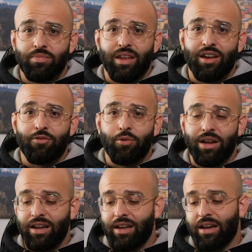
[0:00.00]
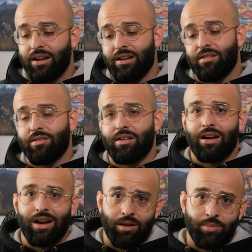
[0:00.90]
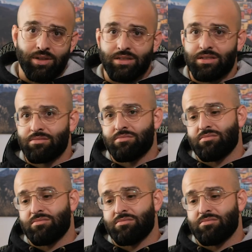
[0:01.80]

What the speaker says: if we can get IBIS,